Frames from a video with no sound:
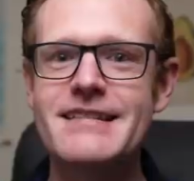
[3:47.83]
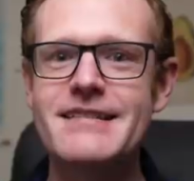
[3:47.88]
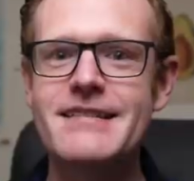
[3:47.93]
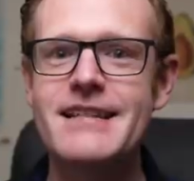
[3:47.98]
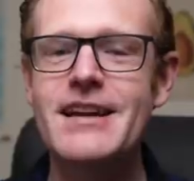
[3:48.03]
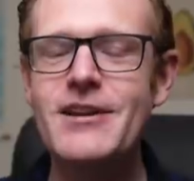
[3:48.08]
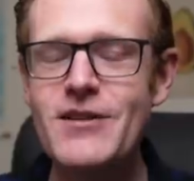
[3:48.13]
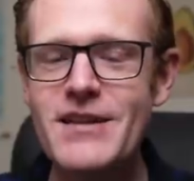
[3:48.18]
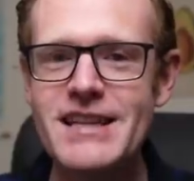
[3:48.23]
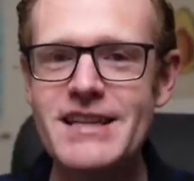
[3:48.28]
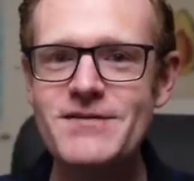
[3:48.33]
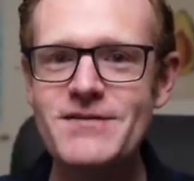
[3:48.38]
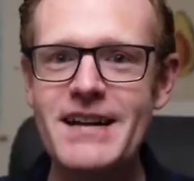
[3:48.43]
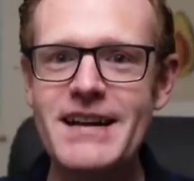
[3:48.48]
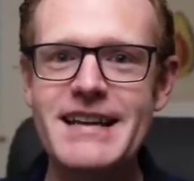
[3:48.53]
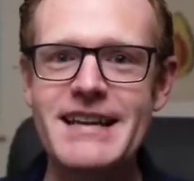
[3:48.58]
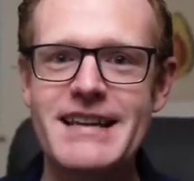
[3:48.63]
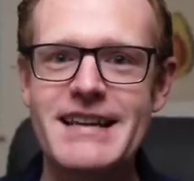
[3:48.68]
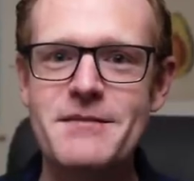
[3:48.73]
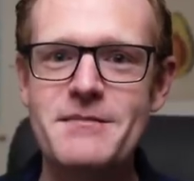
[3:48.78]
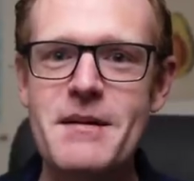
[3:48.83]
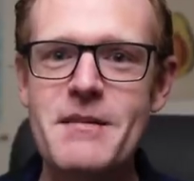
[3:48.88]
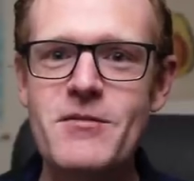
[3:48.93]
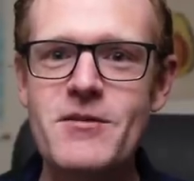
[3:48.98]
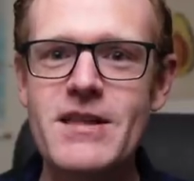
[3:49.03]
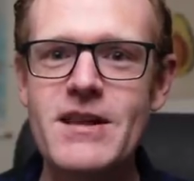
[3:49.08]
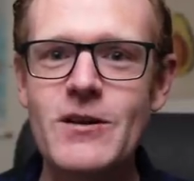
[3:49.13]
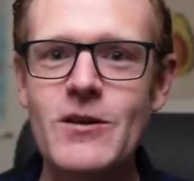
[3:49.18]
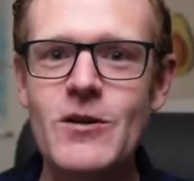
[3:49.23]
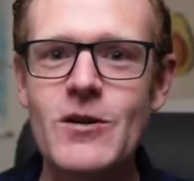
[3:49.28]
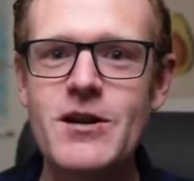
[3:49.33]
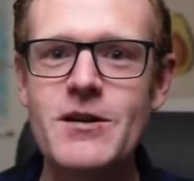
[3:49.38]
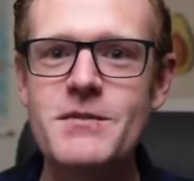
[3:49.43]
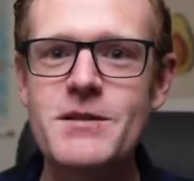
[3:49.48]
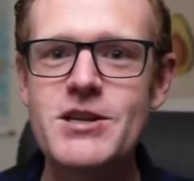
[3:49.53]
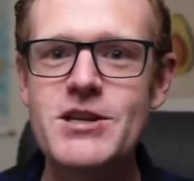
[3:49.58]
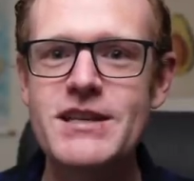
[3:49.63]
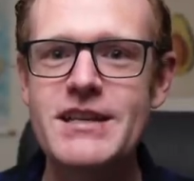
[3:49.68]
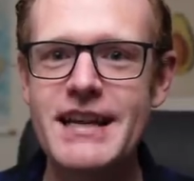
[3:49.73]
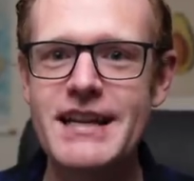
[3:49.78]
Now, I do think it's funny that a member of the Law
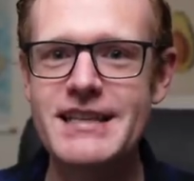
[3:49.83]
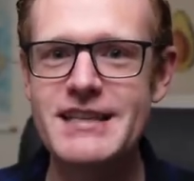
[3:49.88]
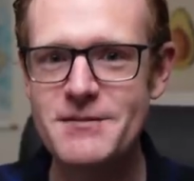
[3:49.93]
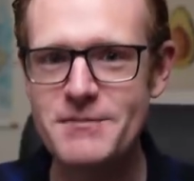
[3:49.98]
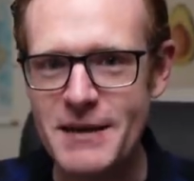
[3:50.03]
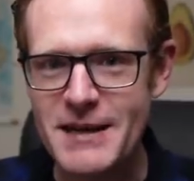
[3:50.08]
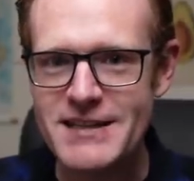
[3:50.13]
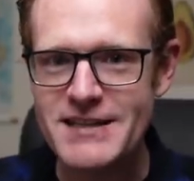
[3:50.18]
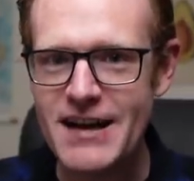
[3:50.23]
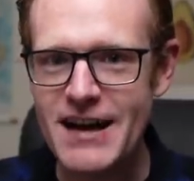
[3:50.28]
Commission had to spend